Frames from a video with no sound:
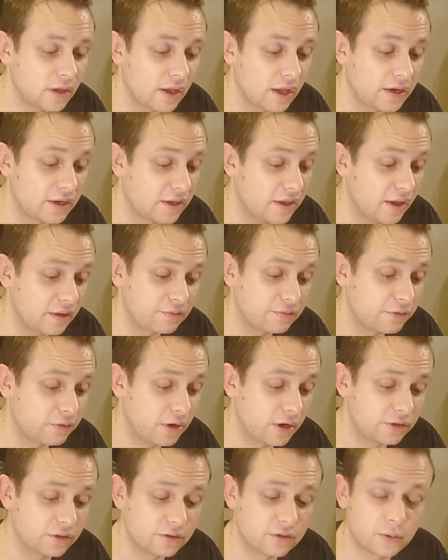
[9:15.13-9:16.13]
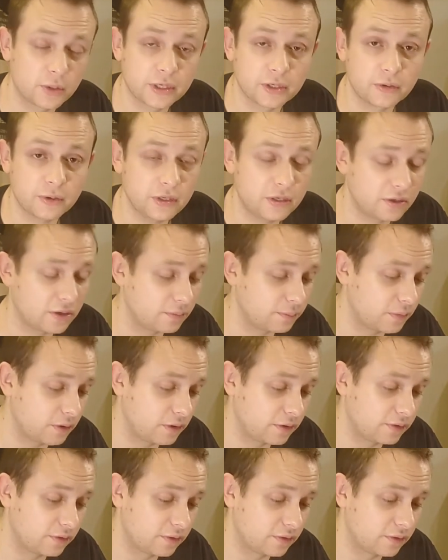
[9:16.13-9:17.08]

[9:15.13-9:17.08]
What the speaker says: and again, for under 20 quid, I'm